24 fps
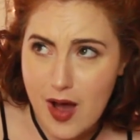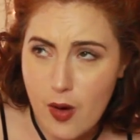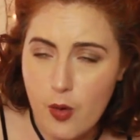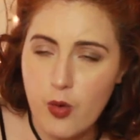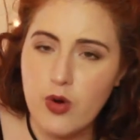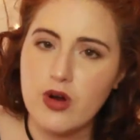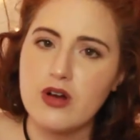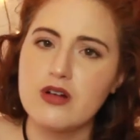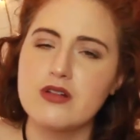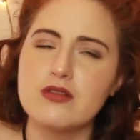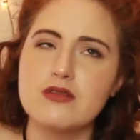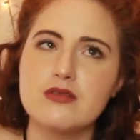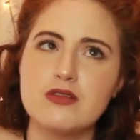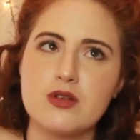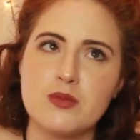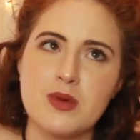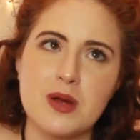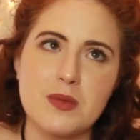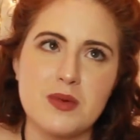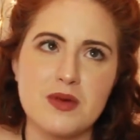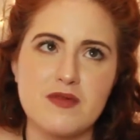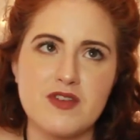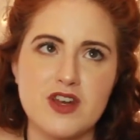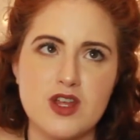Or there
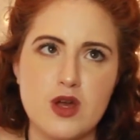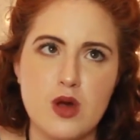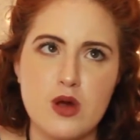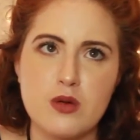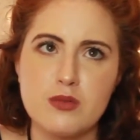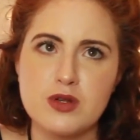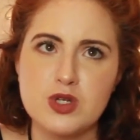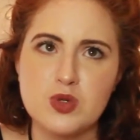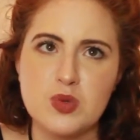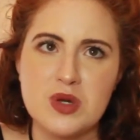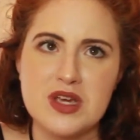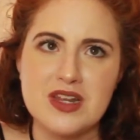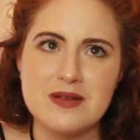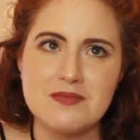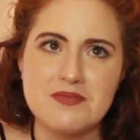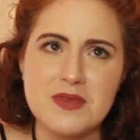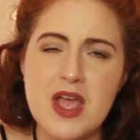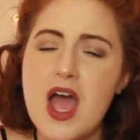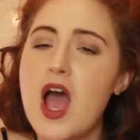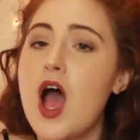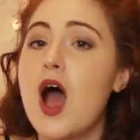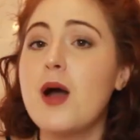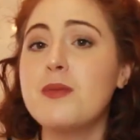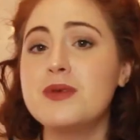might be a video in between.
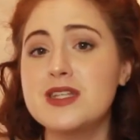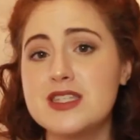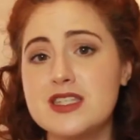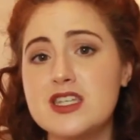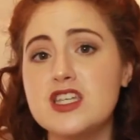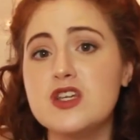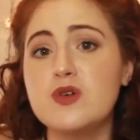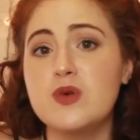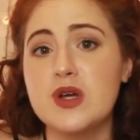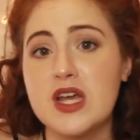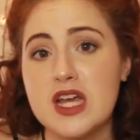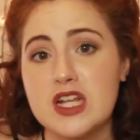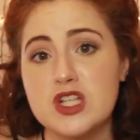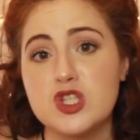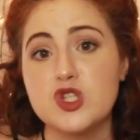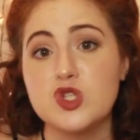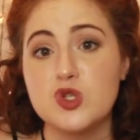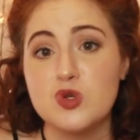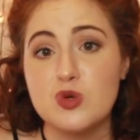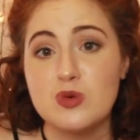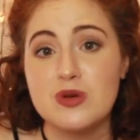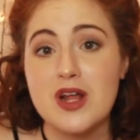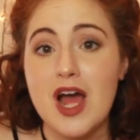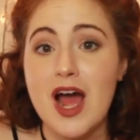I'm gonna see you again
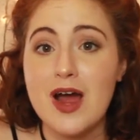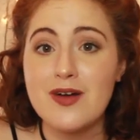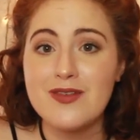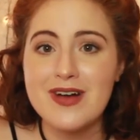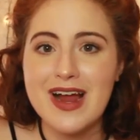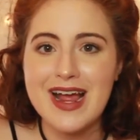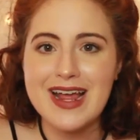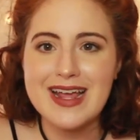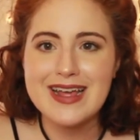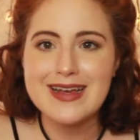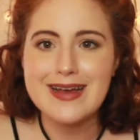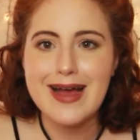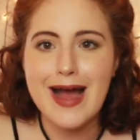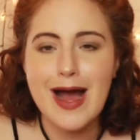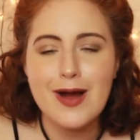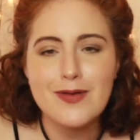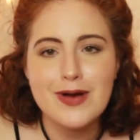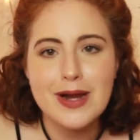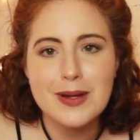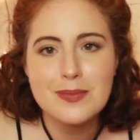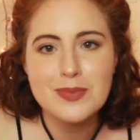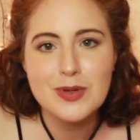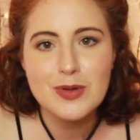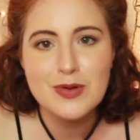soon, all right? All
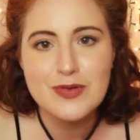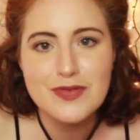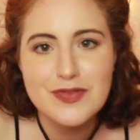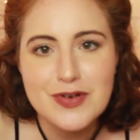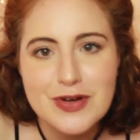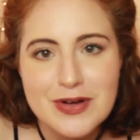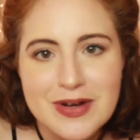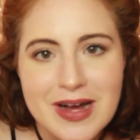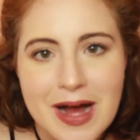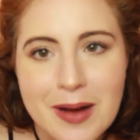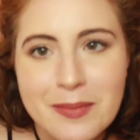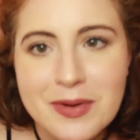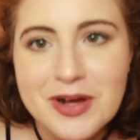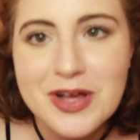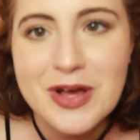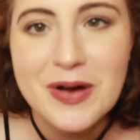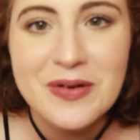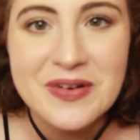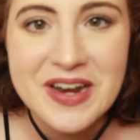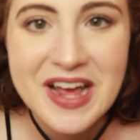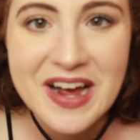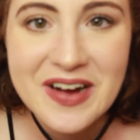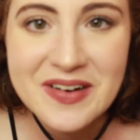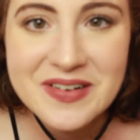right, beautiful? I'm gonna
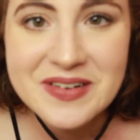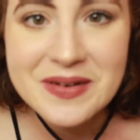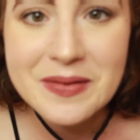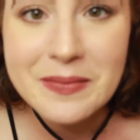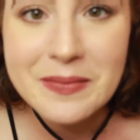go now.